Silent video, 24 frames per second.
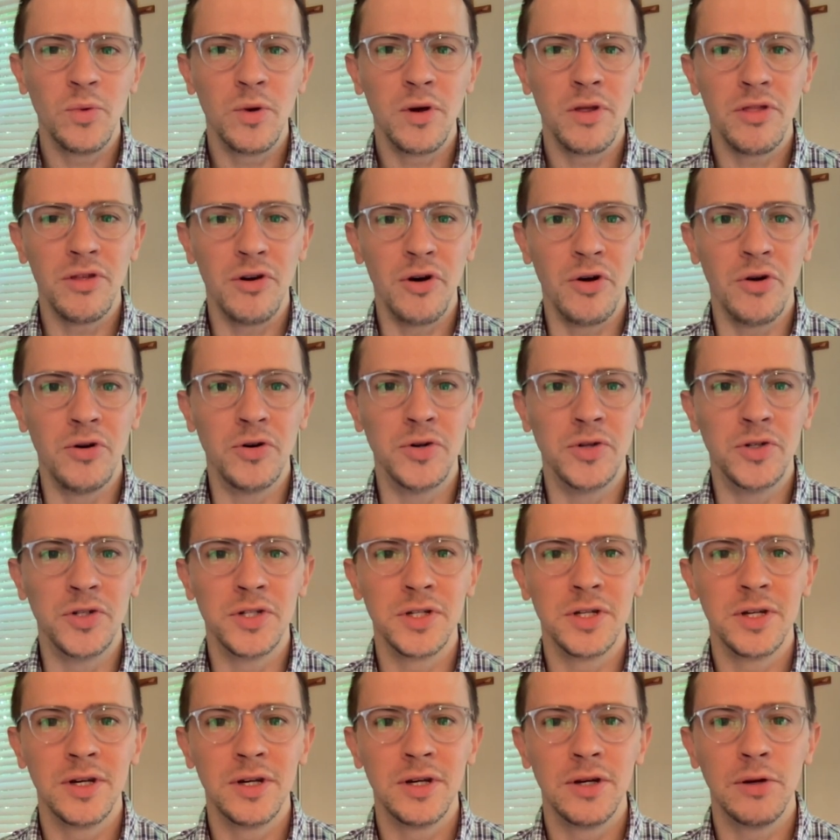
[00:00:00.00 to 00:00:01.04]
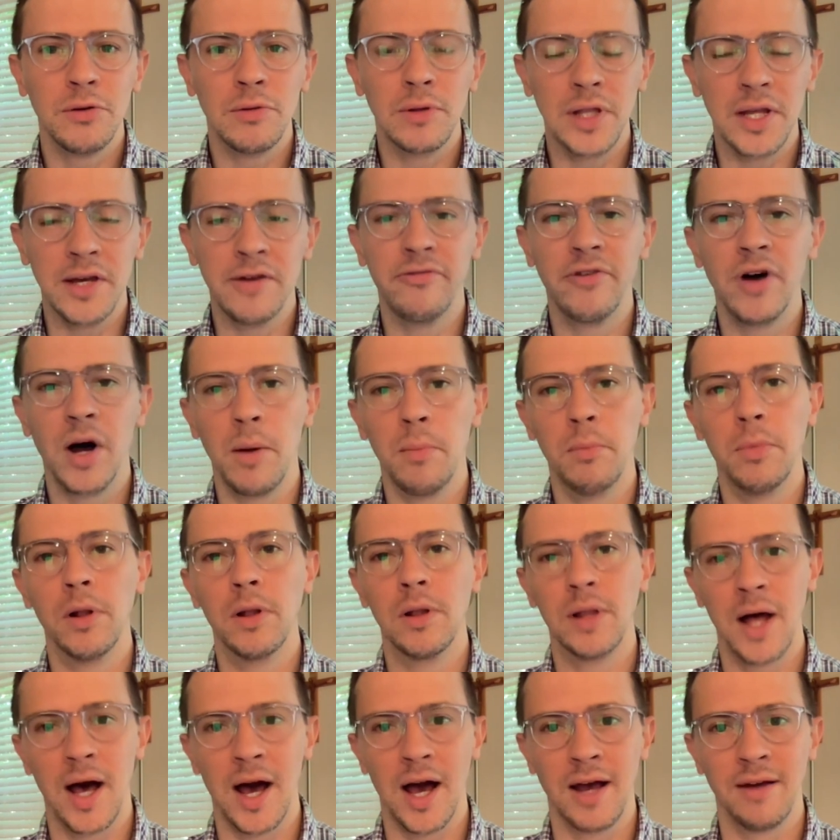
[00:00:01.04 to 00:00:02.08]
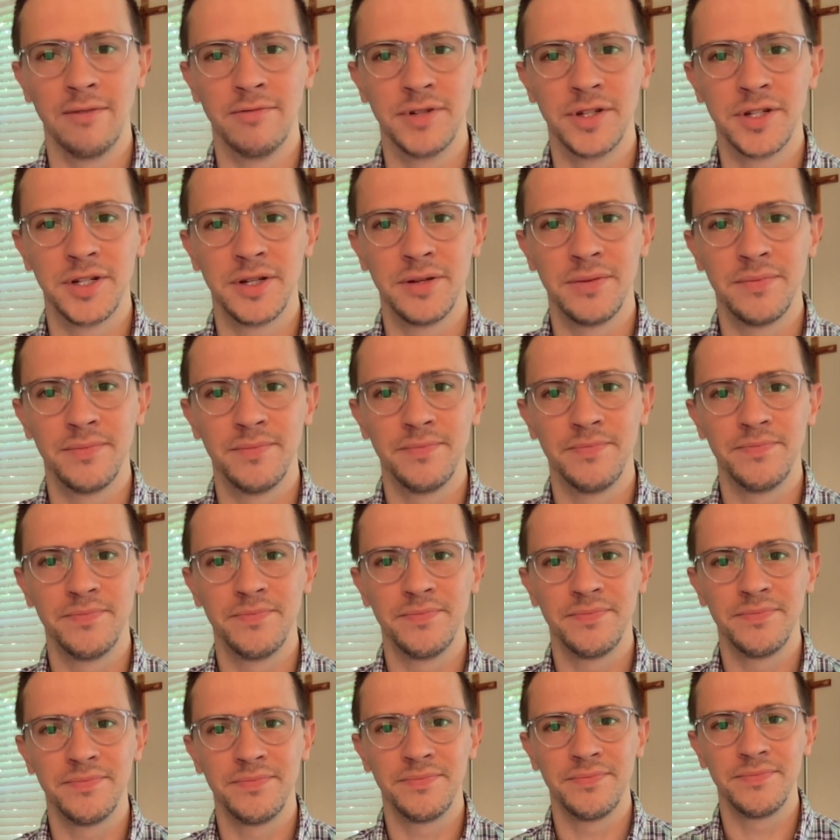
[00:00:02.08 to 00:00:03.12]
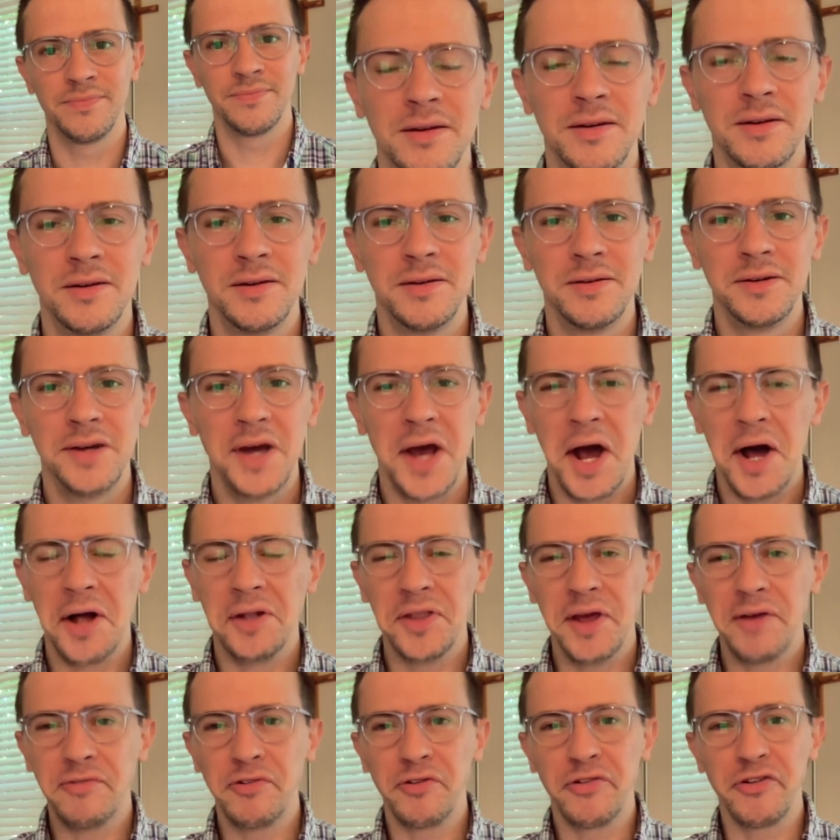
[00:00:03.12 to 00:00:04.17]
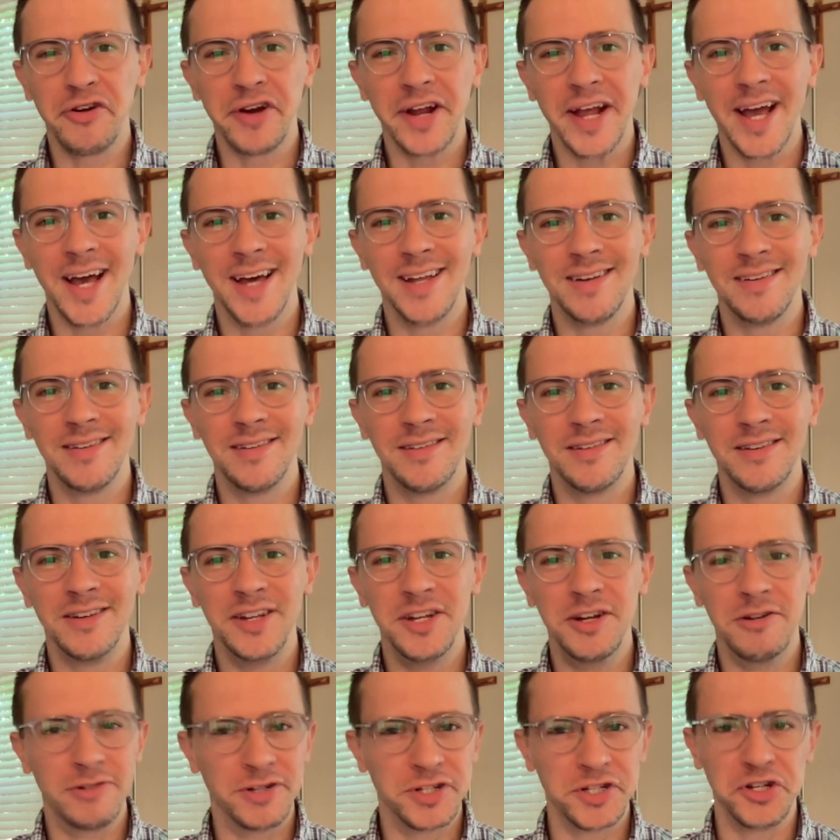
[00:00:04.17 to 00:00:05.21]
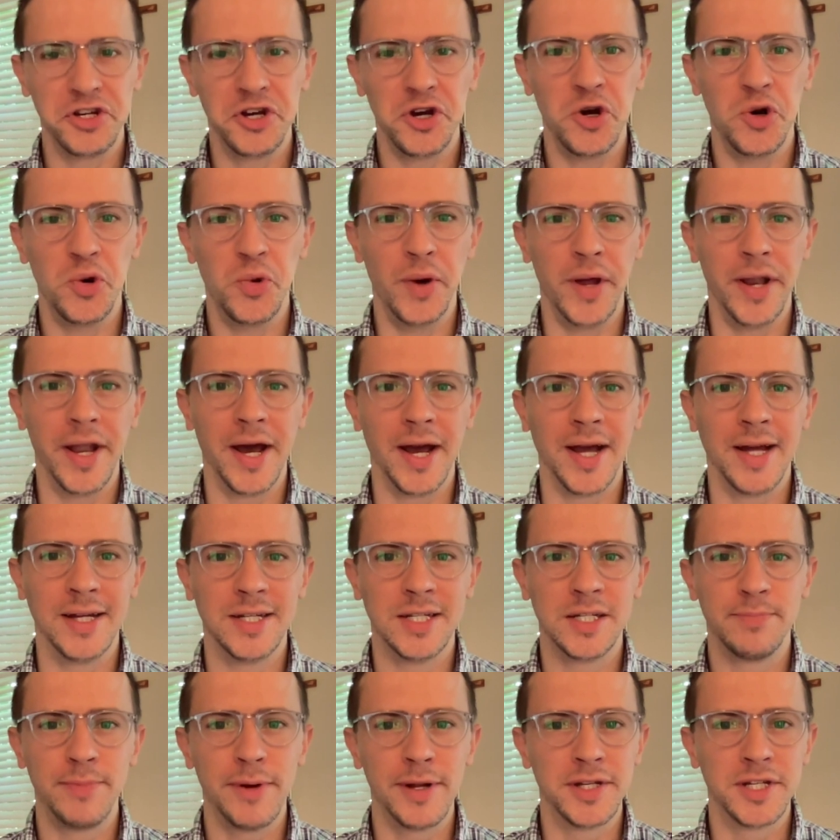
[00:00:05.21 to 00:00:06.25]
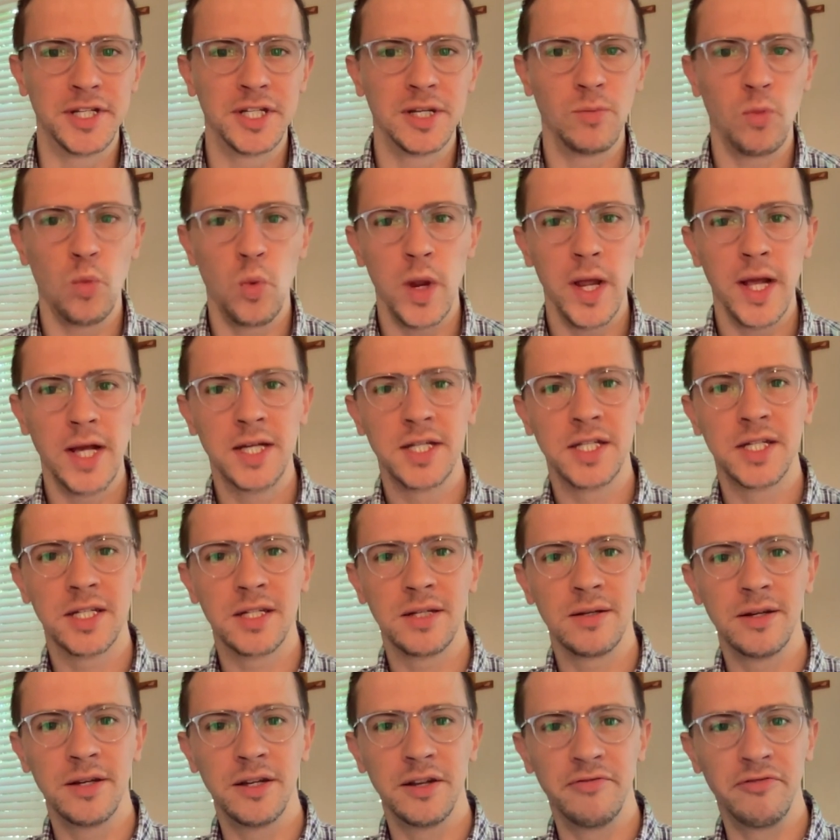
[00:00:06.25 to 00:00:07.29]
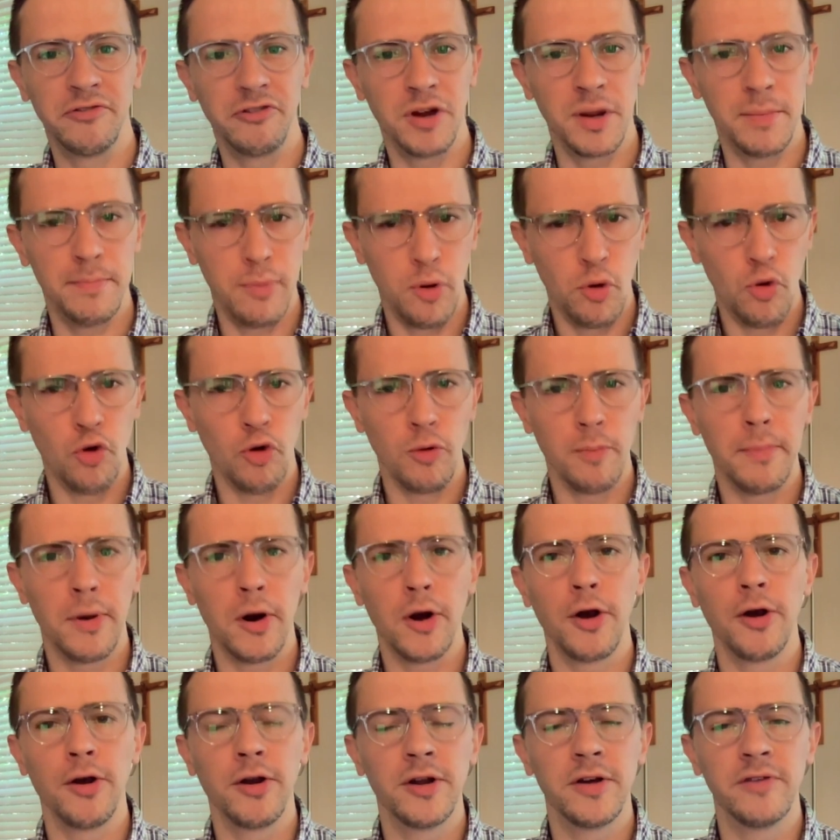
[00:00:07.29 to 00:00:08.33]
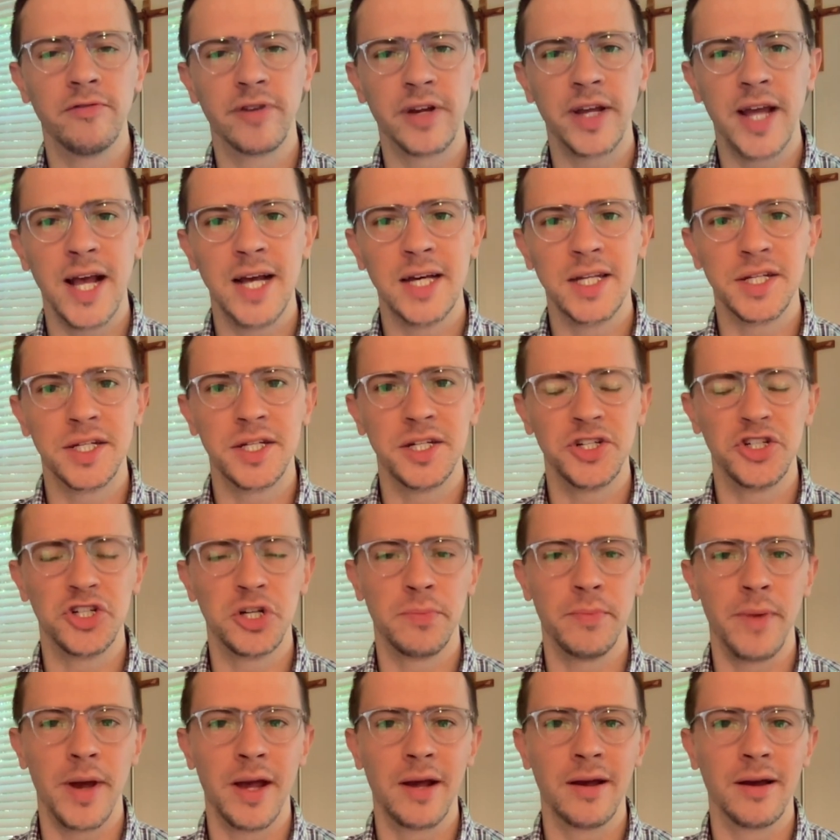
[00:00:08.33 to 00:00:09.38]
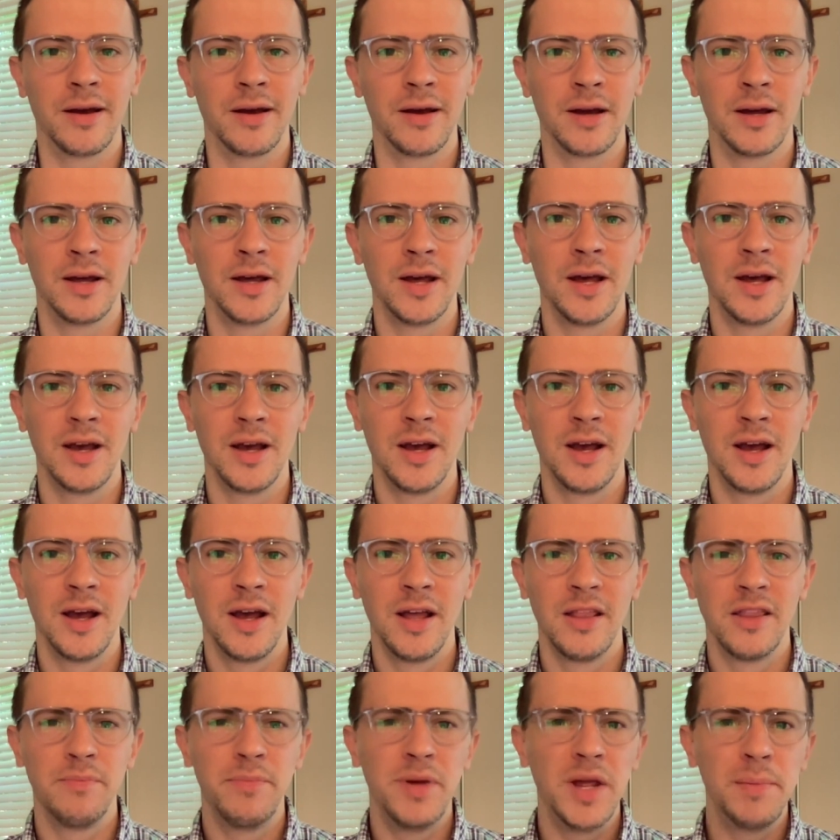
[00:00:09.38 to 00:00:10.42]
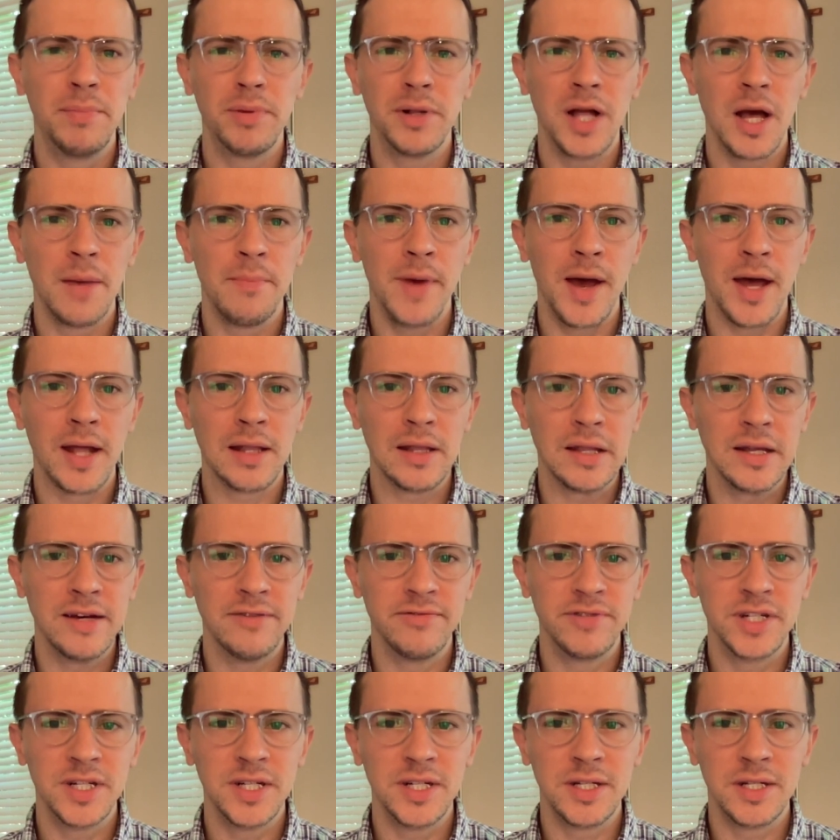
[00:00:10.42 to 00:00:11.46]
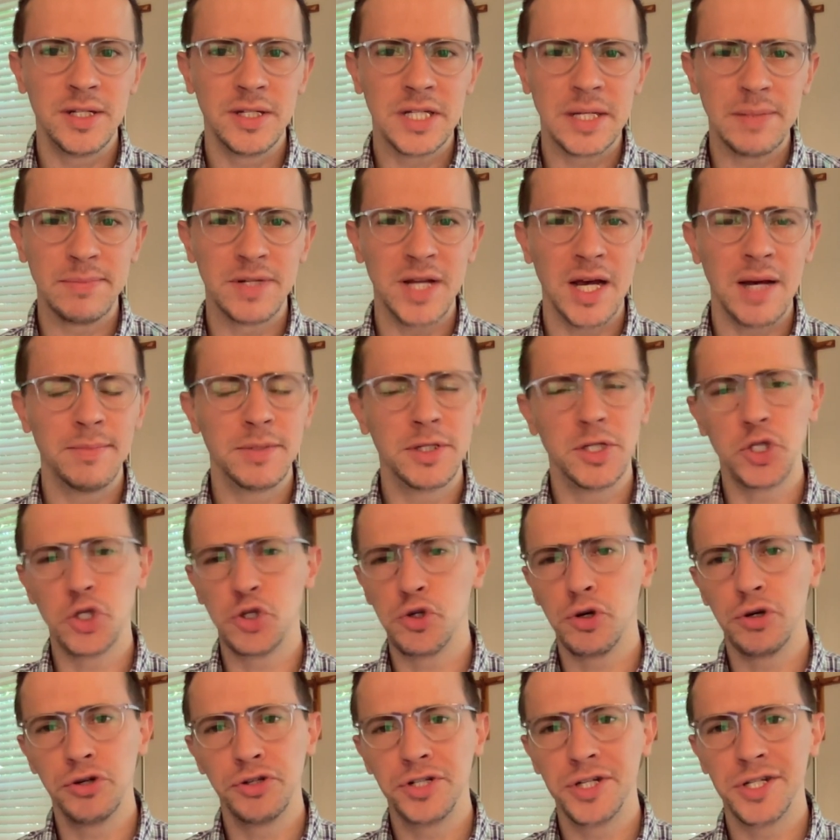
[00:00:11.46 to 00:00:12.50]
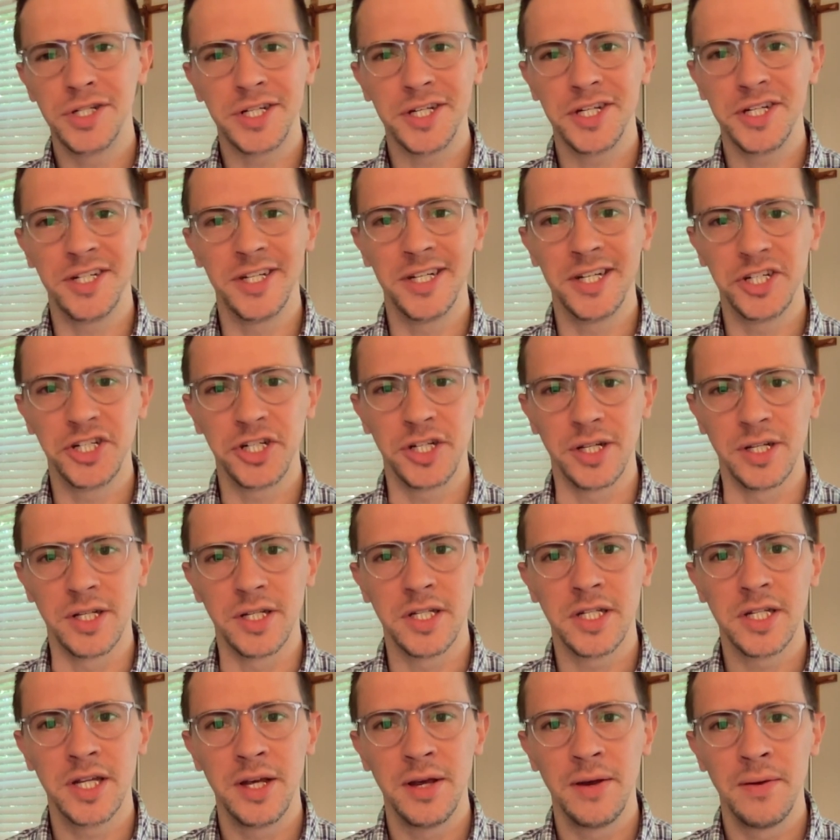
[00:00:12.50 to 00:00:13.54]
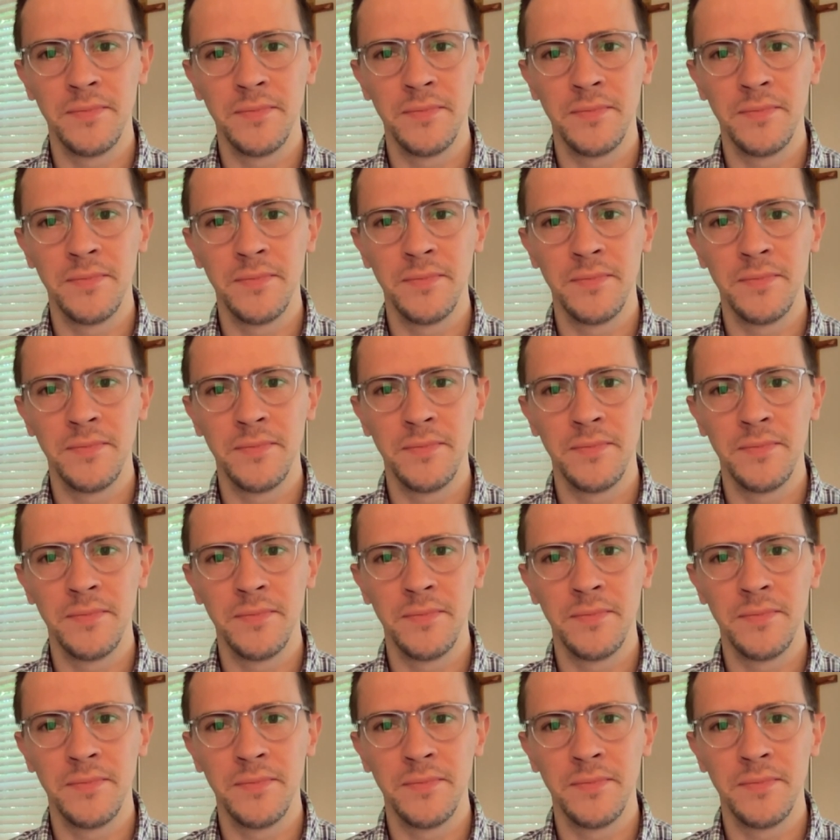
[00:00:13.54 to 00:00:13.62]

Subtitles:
with those who live humble lives. I'll never forget years ago when I spent some weeks in a very poor part of Kingston, Jamaica. The people I met lived in sometimes atrocious conditions,